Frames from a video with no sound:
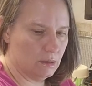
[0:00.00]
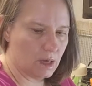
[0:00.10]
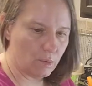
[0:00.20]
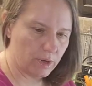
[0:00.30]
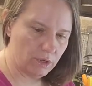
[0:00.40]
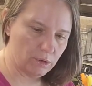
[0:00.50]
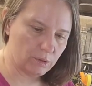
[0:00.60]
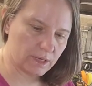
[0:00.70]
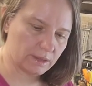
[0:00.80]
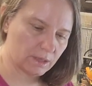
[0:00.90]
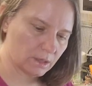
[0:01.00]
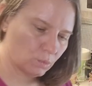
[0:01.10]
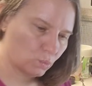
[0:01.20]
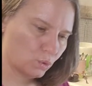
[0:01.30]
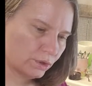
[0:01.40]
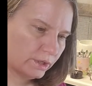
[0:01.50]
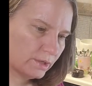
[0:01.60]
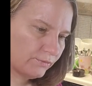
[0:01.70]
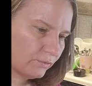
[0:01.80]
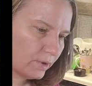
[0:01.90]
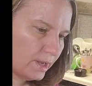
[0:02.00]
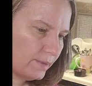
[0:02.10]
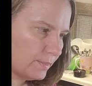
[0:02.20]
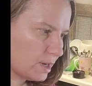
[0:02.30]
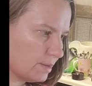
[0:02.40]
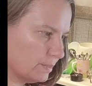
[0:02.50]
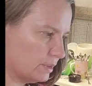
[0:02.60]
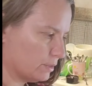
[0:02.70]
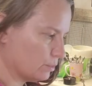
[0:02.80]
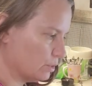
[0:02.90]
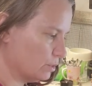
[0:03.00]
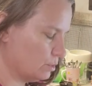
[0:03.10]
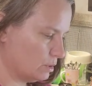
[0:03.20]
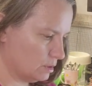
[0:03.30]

that way you don't get the wood frame coming through.